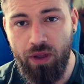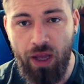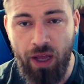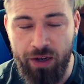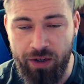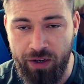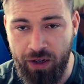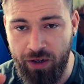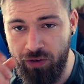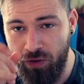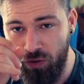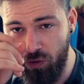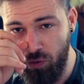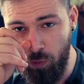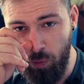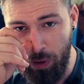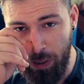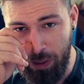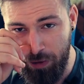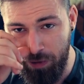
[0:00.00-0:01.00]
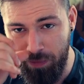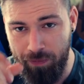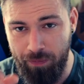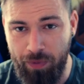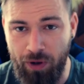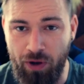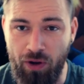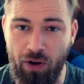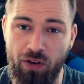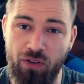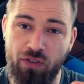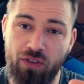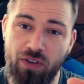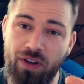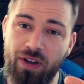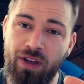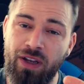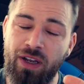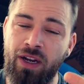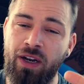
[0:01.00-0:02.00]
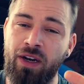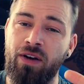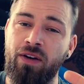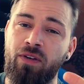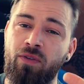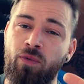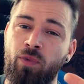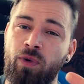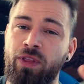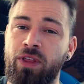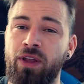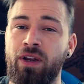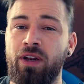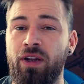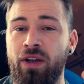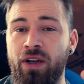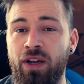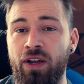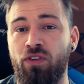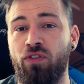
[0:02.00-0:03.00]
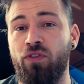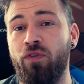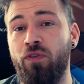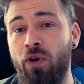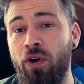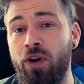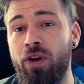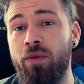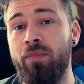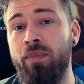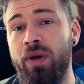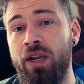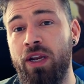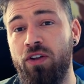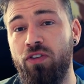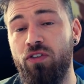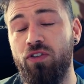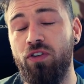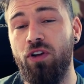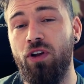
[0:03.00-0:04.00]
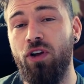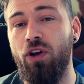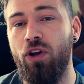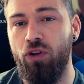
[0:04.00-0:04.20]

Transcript: And then just wait, because within the next 30 minutes